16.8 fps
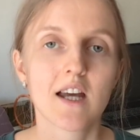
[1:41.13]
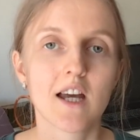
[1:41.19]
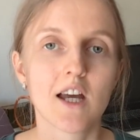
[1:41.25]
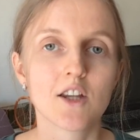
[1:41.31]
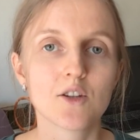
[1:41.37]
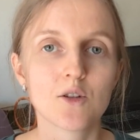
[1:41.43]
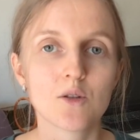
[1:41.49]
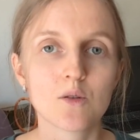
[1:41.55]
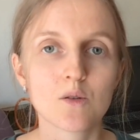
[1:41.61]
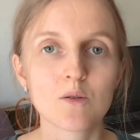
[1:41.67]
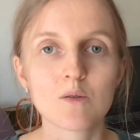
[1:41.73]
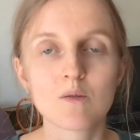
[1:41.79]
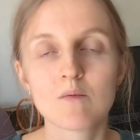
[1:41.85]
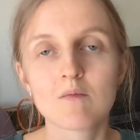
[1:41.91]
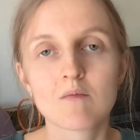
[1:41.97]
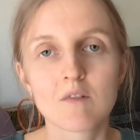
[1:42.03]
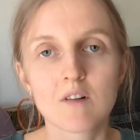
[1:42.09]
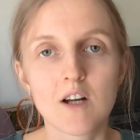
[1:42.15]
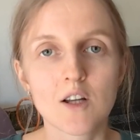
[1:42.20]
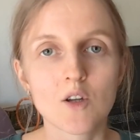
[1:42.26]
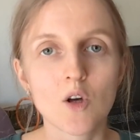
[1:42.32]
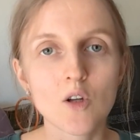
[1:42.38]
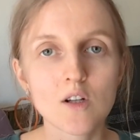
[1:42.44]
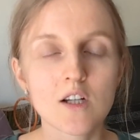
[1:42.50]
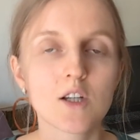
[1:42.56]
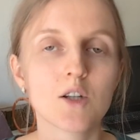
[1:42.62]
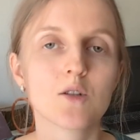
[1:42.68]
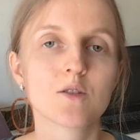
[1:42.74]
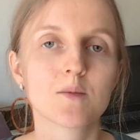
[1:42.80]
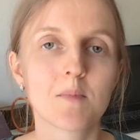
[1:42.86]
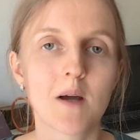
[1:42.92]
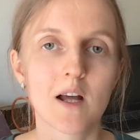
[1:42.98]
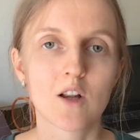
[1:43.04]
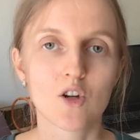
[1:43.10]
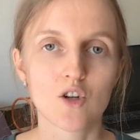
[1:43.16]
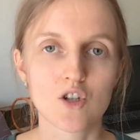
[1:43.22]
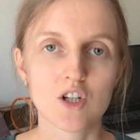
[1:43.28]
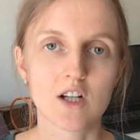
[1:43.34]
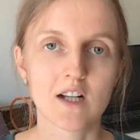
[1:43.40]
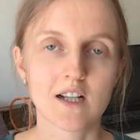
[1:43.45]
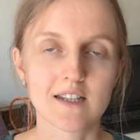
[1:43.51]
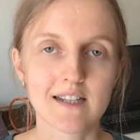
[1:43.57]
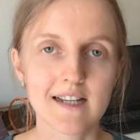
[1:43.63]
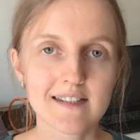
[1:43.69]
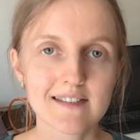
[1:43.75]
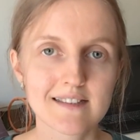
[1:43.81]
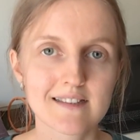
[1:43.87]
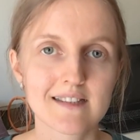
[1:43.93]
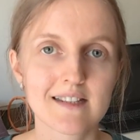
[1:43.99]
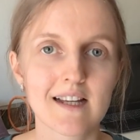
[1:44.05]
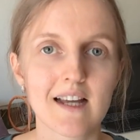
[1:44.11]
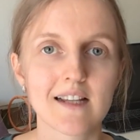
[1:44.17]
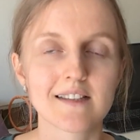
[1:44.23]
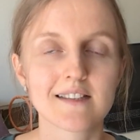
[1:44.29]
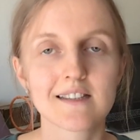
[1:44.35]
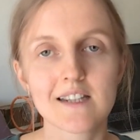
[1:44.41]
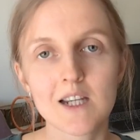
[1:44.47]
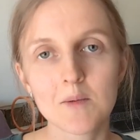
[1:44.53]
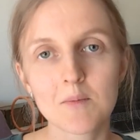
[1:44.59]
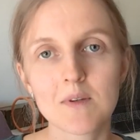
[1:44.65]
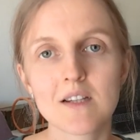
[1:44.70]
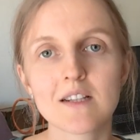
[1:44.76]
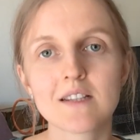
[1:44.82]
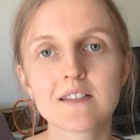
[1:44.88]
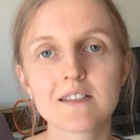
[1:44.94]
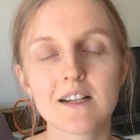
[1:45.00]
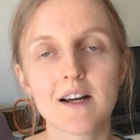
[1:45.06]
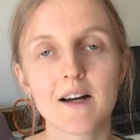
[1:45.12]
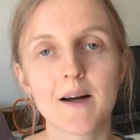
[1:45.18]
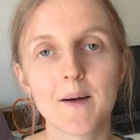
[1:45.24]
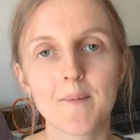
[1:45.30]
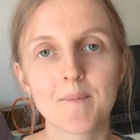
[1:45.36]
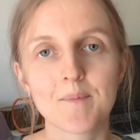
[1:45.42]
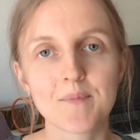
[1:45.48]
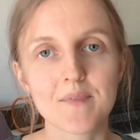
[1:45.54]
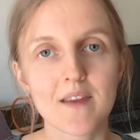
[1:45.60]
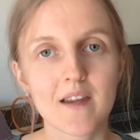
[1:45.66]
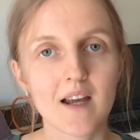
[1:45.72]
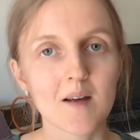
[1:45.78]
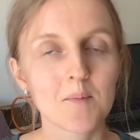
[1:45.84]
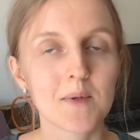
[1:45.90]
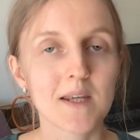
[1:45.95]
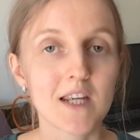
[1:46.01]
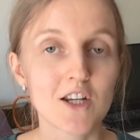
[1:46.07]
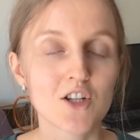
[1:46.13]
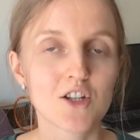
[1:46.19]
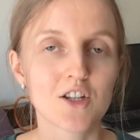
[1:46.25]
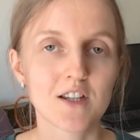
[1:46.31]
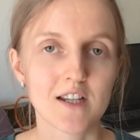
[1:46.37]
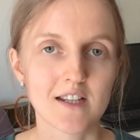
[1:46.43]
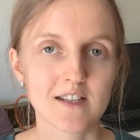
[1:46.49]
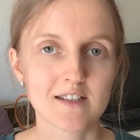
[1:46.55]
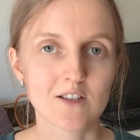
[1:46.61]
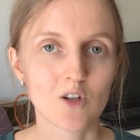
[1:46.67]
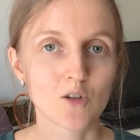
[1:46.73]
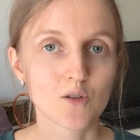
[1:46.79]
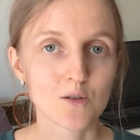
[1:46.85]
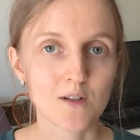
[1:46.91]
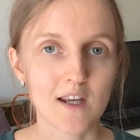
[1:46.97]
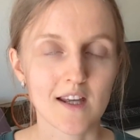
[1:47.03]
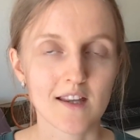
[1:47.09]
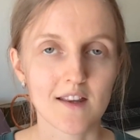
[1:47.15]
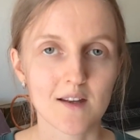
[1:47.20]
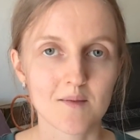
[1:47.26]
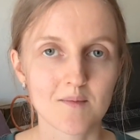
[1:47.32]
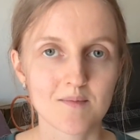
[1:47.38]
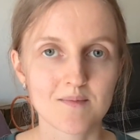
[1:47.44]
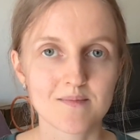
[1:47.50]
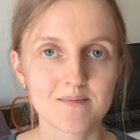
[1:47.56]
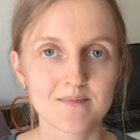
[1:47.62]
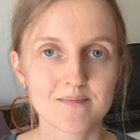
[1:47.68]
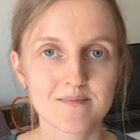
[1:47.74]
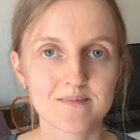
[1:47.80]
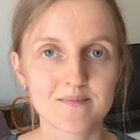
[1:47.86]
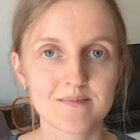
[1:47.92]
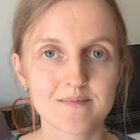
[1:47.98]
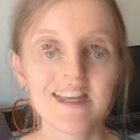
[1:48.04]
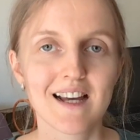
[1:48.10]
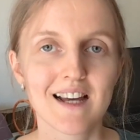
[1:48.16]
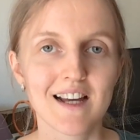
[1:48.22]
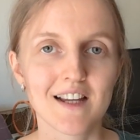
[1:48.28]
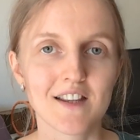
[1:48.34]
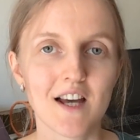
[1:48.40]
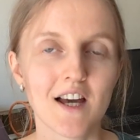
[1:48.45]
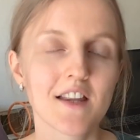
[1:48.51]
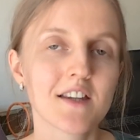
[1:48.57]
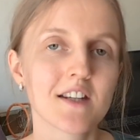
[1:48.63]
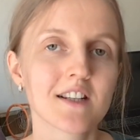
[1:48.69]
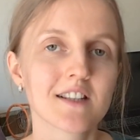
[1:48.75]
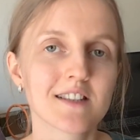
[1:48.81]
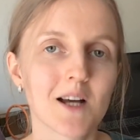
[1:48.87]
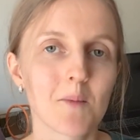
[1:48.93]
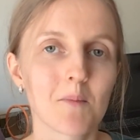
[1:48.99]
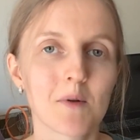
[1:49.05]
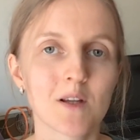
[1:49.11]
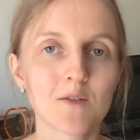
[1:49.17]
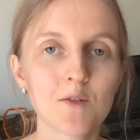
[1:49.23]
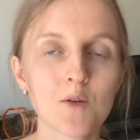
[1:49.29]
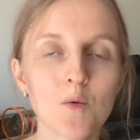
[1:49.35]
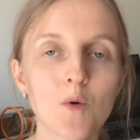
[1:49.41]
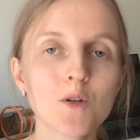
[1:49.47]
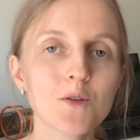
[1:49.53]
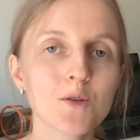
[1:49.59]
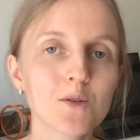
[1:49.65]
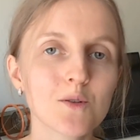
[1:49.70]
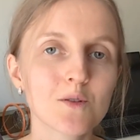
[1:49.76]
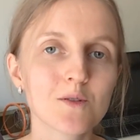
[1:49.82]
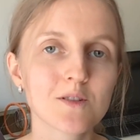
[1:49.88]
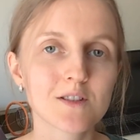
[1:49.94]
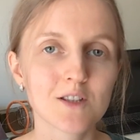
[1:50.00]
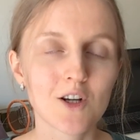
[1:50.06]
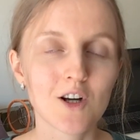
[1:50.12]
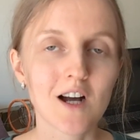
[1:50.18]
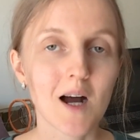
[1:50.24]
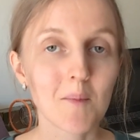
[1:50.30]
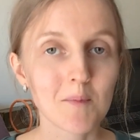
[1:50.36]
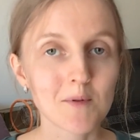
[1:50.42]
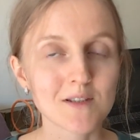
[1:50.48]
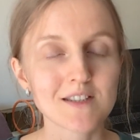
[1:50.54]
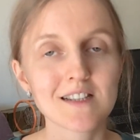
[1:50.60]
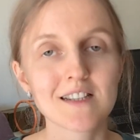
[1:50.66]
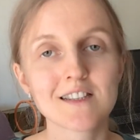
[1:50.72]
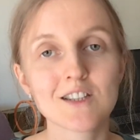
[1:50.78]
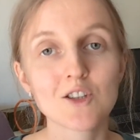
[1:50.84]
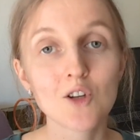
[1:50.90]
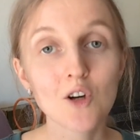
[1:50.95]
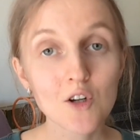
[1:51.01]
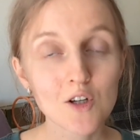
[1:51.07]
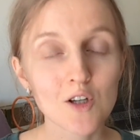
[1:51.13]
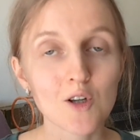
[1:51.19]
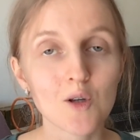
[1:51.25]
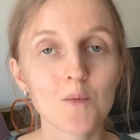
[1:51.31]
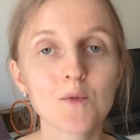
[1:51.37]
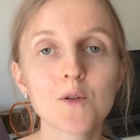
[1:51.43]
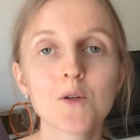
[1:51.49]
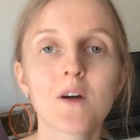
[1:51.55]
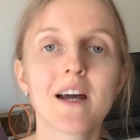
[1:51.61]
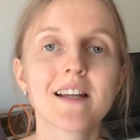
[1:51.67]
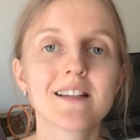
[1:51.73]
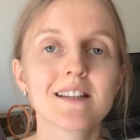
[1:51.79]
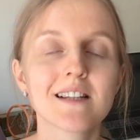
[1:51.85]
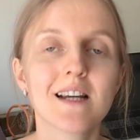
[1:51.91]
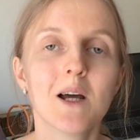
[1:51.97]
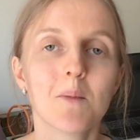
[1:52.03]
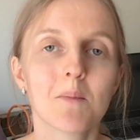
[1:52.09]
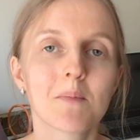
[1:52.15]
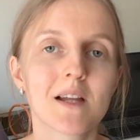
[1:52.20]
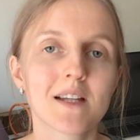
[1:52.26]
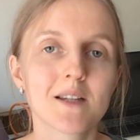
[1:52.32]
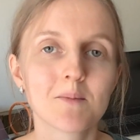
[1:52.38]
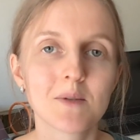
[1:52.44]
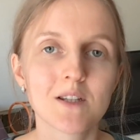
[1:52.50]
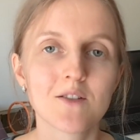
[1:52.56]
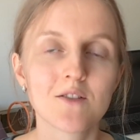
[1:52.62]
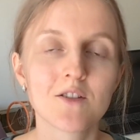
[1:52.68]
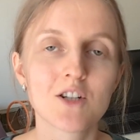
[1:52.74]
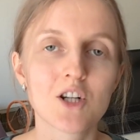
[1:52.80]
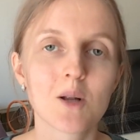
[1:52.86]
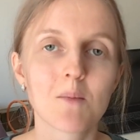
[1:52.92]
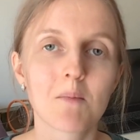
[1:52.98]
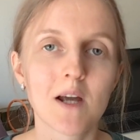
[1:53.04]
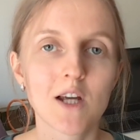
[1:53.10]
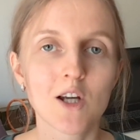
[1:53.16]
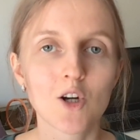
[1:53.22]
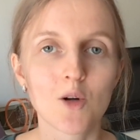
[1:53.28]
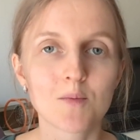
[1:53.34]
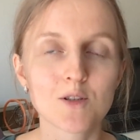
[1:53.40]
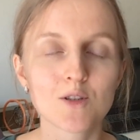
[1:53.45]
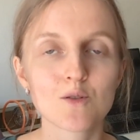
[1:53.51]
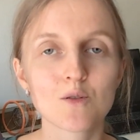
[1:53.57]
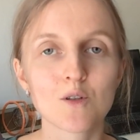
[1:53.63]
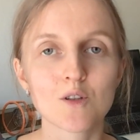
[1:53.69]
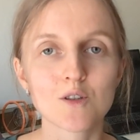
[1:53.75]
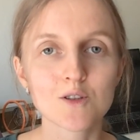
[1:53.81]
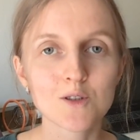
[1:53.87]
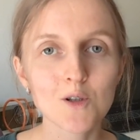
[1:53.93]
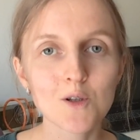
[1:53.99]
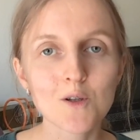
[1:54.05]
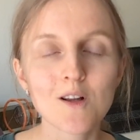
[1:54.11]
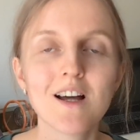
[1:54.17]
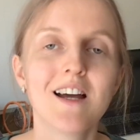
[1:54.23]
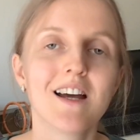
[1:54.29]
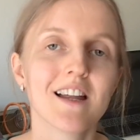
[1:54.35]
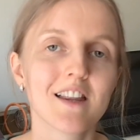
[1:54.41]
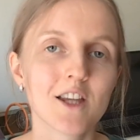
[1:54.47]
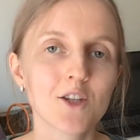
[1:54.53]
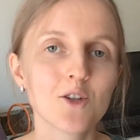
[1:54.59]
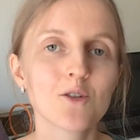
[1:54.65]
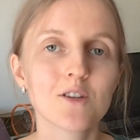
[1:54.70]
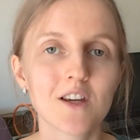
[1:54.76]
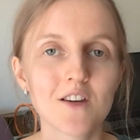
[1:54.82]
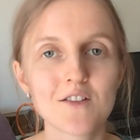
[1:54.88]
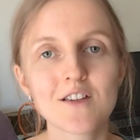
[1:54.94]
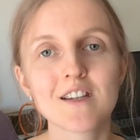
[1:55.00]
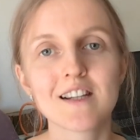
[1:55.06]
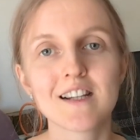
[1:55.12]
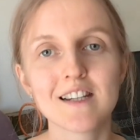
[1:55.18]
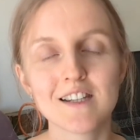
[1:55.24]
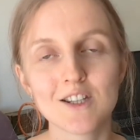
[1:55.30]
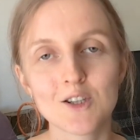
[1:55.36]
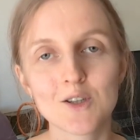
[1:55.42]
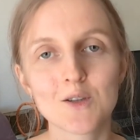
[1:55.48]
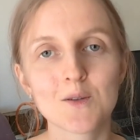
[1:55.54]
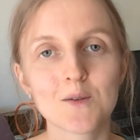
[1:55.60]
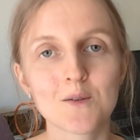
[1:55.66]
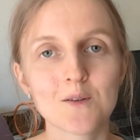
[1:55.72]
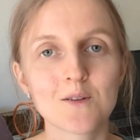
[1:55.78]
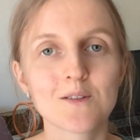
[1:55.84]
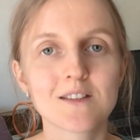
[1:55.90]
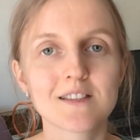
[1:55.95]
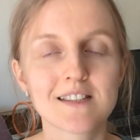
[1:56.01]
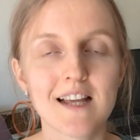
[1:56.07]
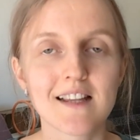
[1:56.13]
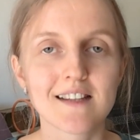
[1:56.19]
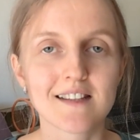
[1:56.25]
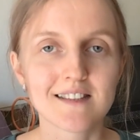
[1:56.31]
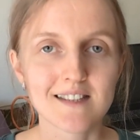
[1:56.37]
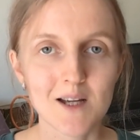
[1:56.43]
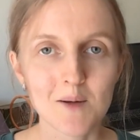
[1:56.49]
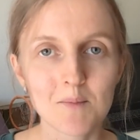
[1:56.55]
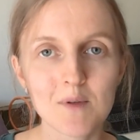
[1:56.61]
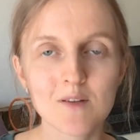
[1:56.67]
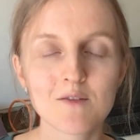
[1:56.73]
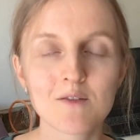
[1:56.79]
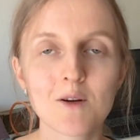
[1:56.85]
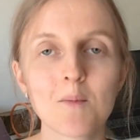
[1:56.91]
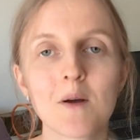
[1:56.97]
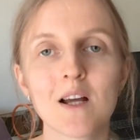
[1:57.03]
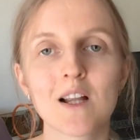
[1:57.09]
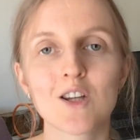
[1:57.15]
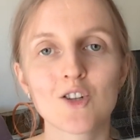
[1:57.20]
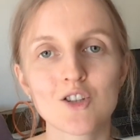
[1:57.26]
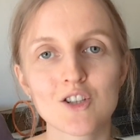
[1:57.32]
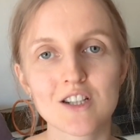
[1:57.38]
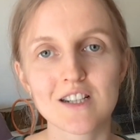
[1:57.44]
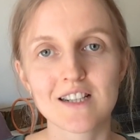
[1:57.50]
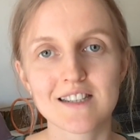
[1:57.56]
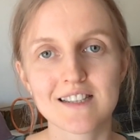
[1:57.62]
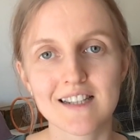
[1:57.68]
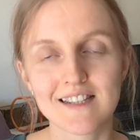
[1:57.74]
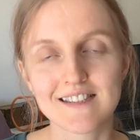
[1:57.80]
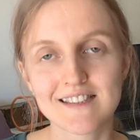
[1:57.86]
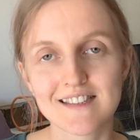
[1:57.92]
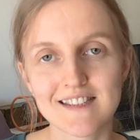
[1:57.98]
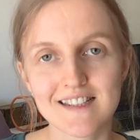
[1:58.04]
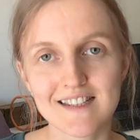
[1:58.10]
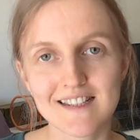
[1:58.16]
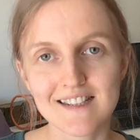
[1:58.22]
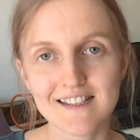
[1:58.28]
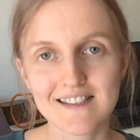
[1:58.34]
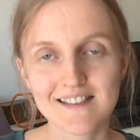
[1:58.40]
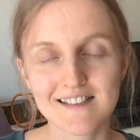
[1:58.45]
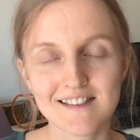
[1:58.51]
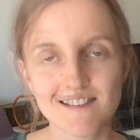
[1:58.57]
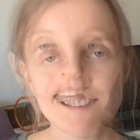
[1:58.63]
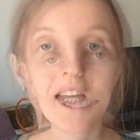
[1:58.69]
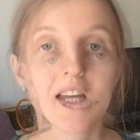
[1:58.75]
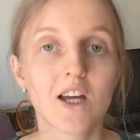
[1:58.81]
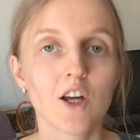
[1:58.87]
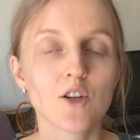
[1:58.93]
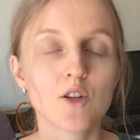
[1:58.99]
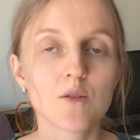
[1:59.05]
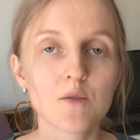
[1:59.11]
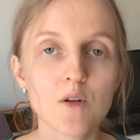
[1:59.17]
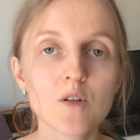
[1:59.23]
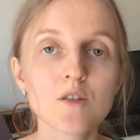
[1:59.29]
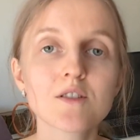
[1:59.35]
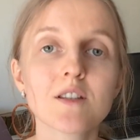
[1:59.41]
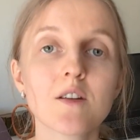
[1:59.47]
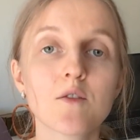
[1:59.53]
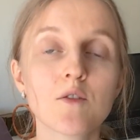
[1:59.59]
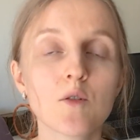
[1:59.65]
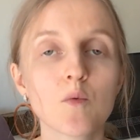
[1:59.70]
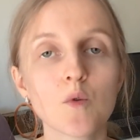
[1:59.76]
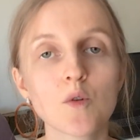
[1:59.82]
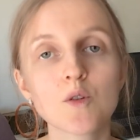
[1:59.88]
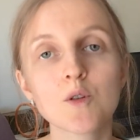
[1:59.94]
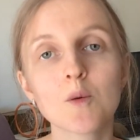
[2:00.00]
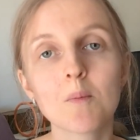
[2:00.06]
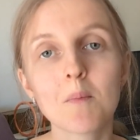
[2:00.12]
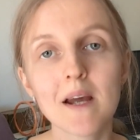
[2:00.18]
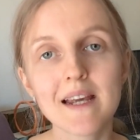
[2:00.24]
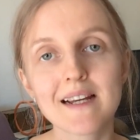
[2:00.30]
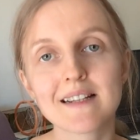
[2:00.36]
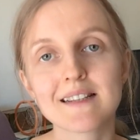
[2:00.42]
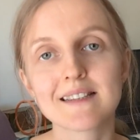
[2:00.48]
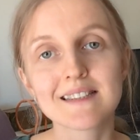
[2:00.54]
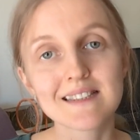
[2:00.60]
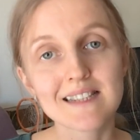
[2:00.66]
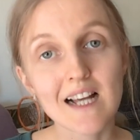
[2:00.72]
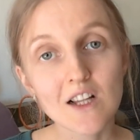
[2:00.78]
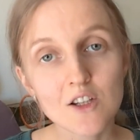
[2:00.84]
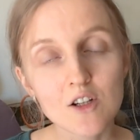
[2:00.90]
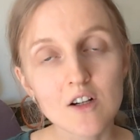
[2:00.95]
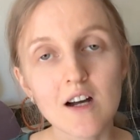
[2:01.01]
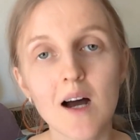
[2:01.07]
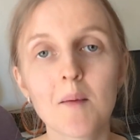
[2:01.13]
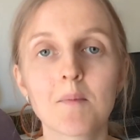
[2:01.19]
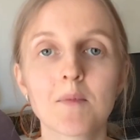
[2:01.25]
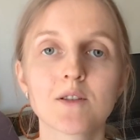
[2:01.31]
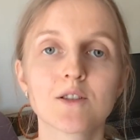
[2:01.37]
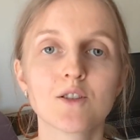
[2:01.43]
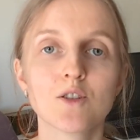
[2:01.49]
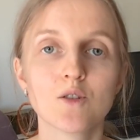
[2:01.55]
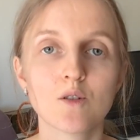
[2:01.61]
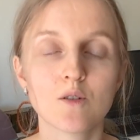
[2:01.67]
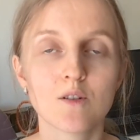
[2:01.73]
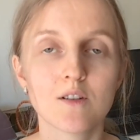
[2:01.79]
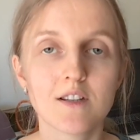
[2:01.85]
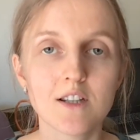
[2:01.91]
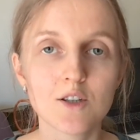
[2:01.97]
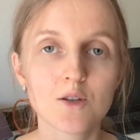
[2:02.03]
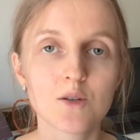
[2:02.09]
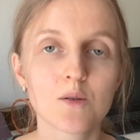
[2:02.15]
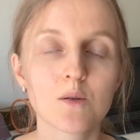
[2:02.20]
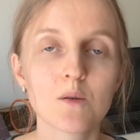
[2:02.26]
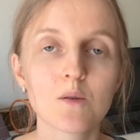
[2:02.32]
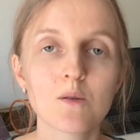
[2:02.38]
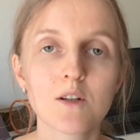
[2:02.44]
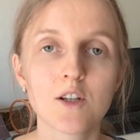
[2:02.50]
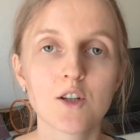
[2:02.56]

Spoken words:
and you can only use biological tests and skip this pH test altogether. Another example, if you want to use your compost as inoculum to add plant beneficial microbes to your soil, then you definitely need to send a sample for biological testing. And of course, if you want to make and sell your compost, you need to look